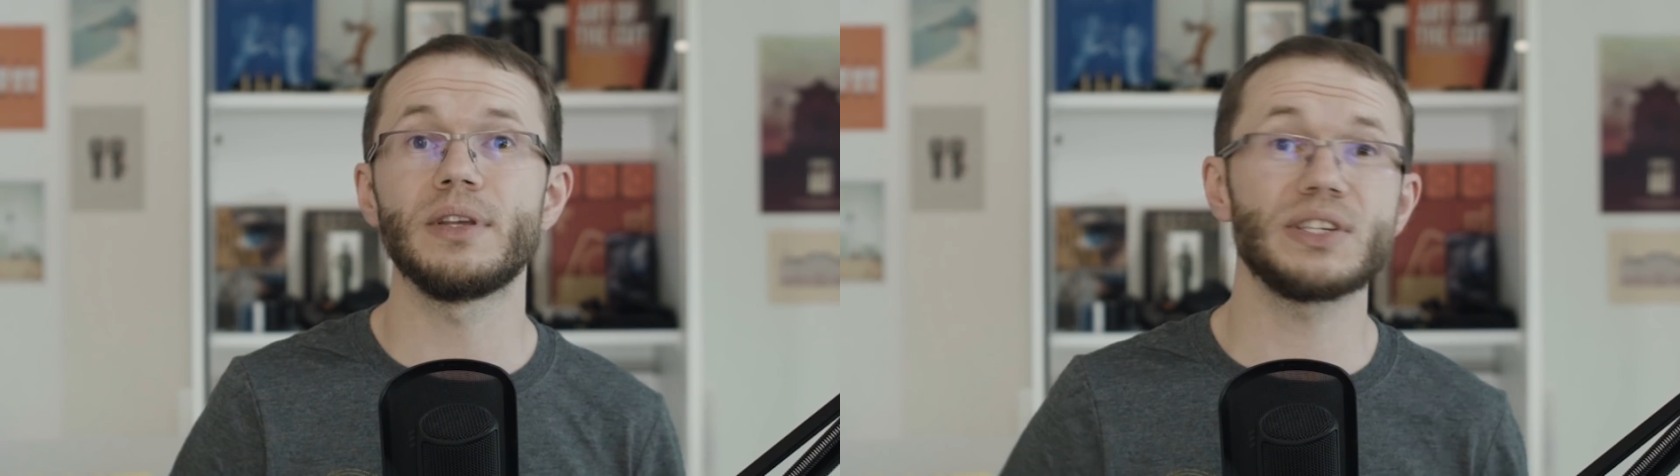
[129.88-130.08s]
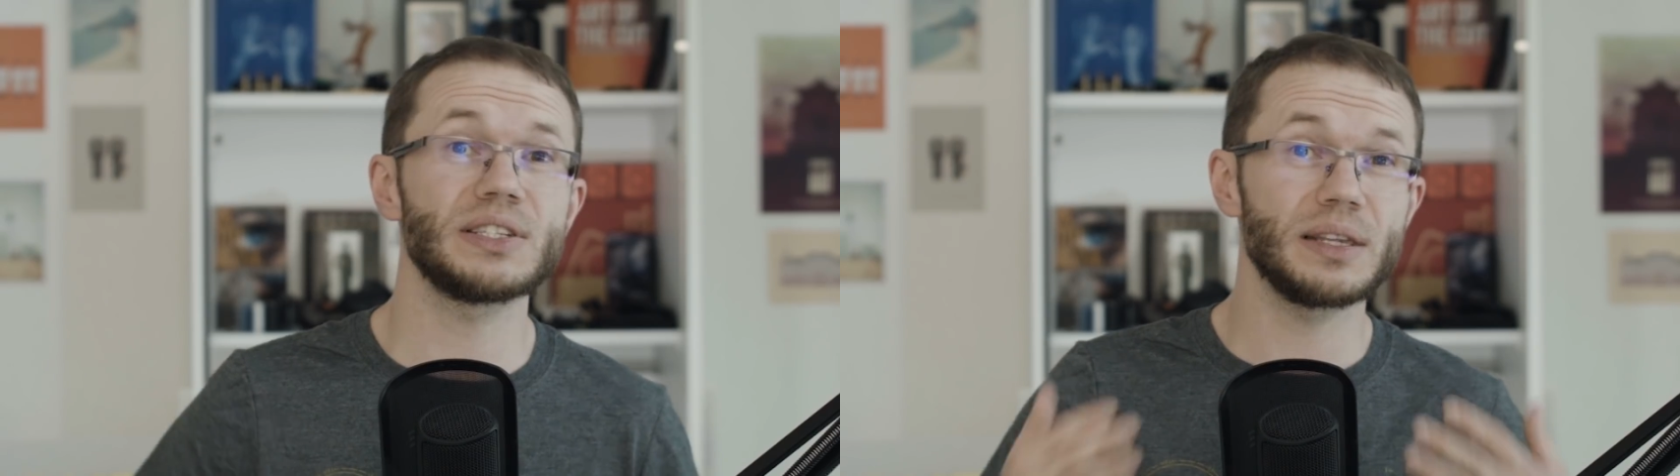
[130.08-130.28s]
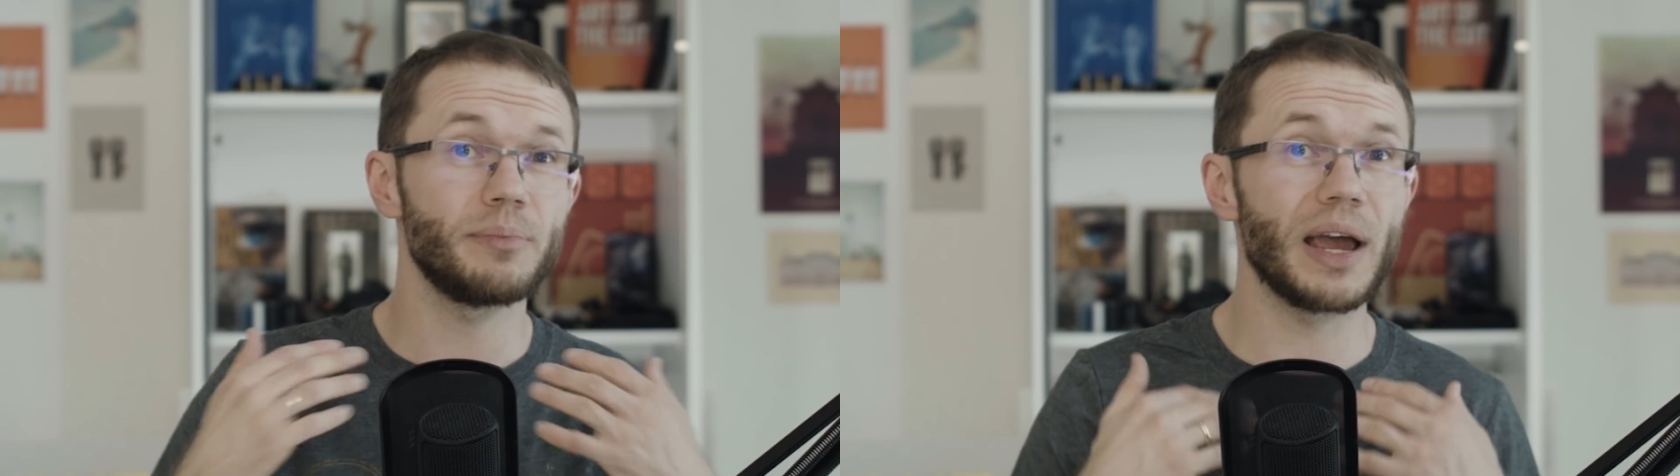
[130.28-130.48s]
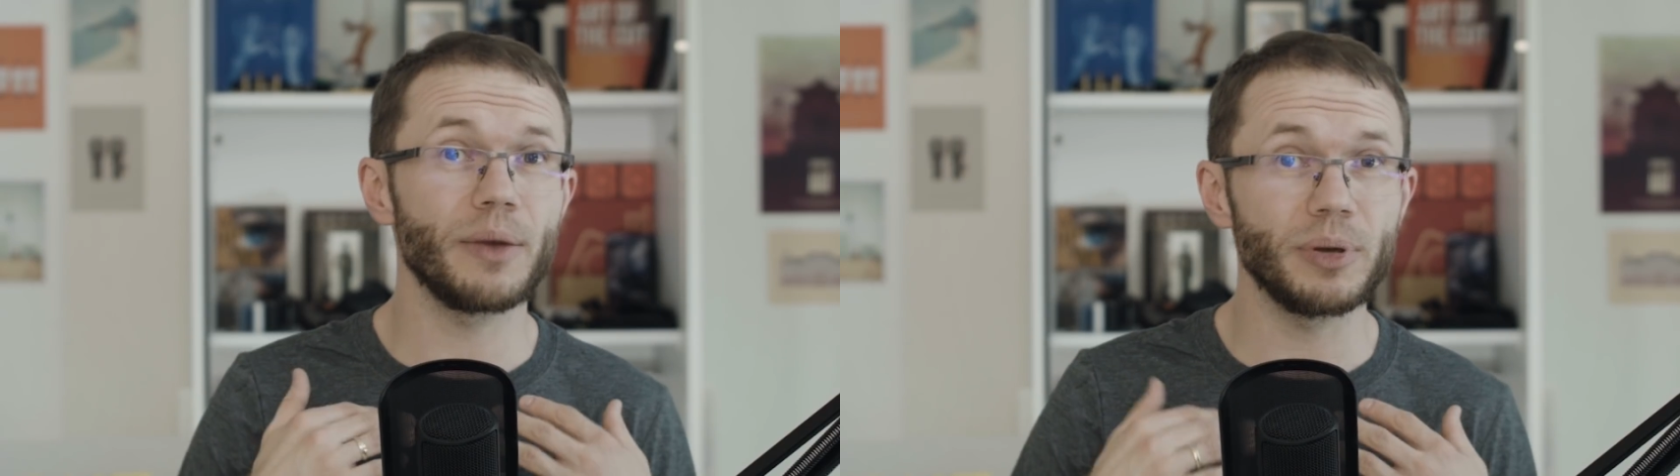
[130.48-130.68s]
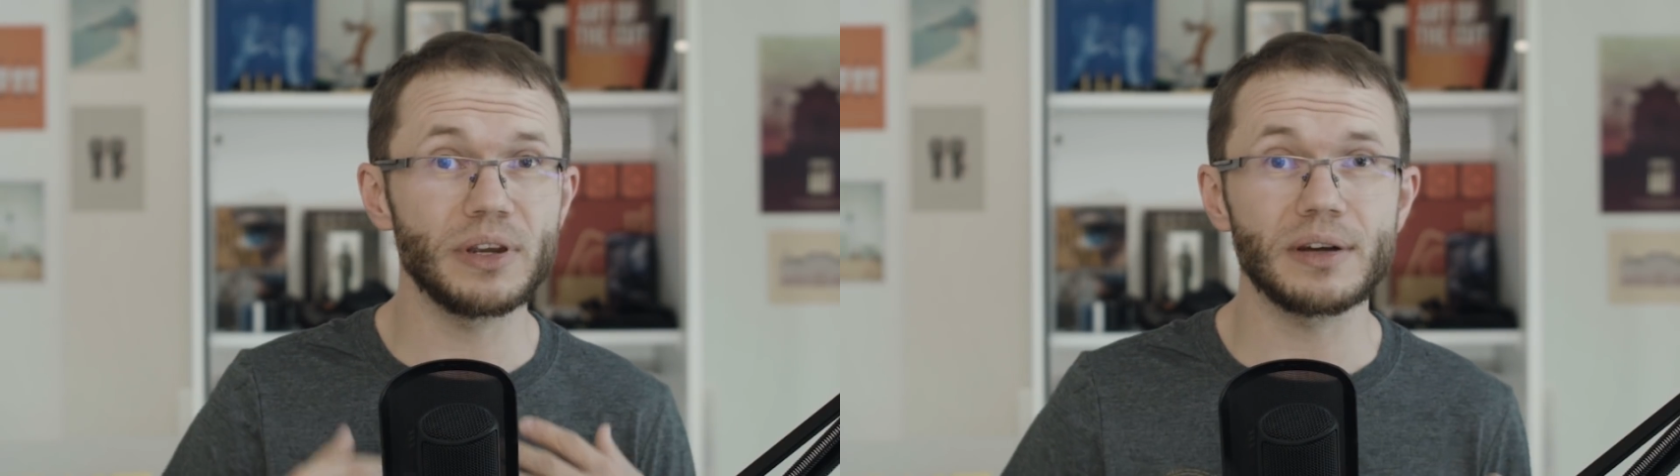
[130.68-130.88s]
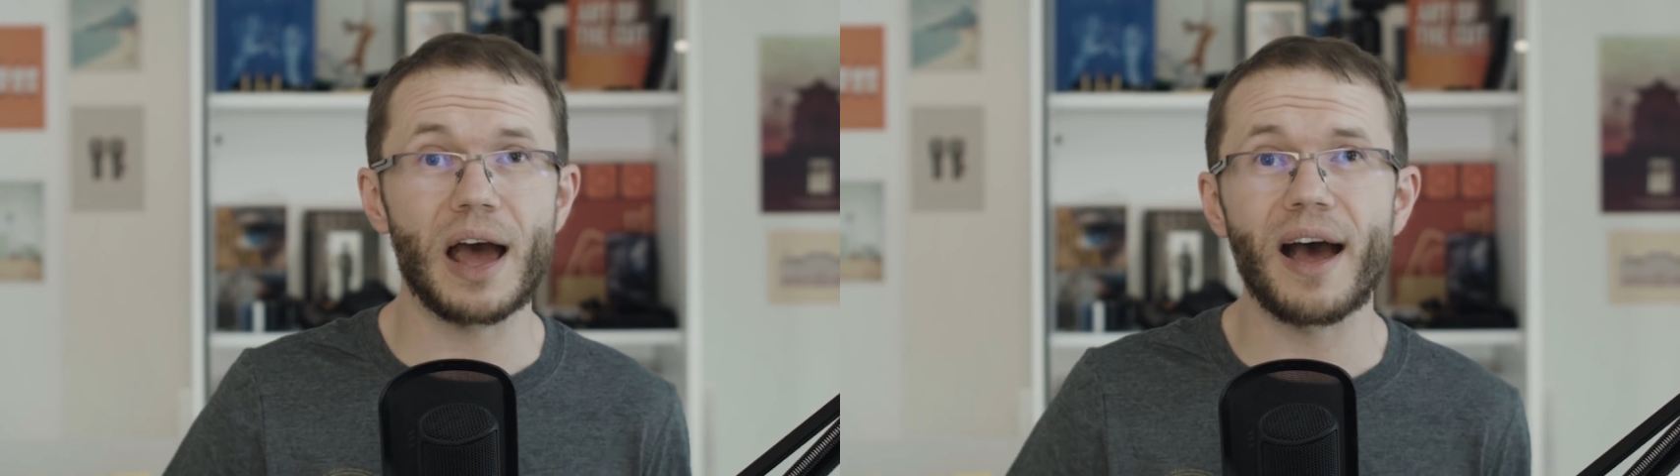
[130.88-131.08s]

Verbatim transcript: This is, in my opinion,